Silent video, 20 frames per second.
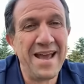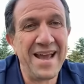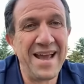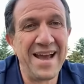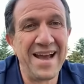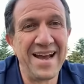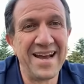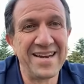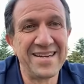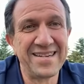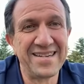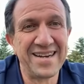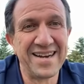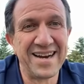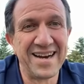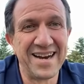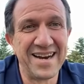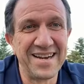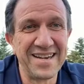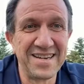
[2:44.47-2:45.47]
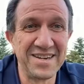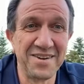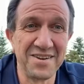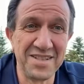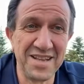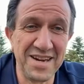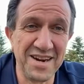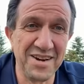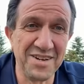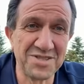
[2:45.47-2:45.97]
And, you know,
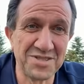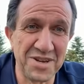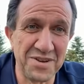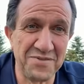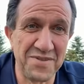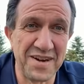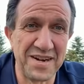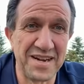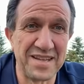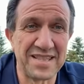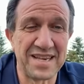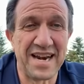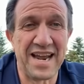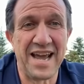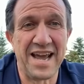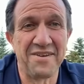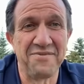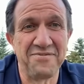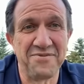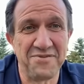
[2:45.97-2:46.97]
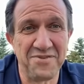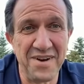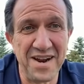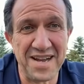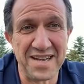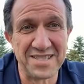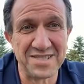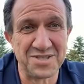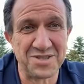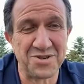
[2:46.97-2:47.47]
and then also I found out that I have
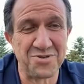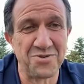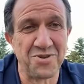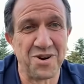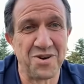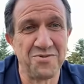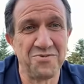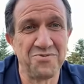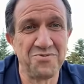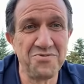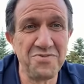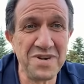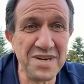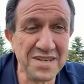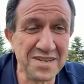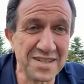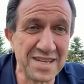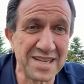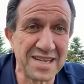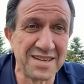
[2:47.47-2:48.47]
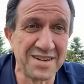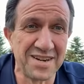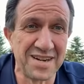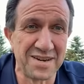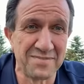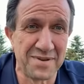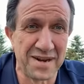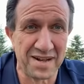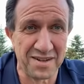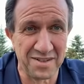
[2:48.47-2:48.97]
friends who are really
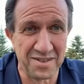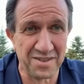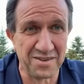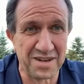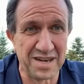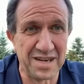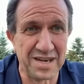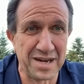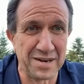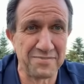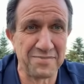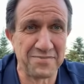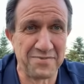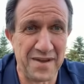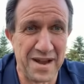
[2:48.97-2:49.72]
good about looking up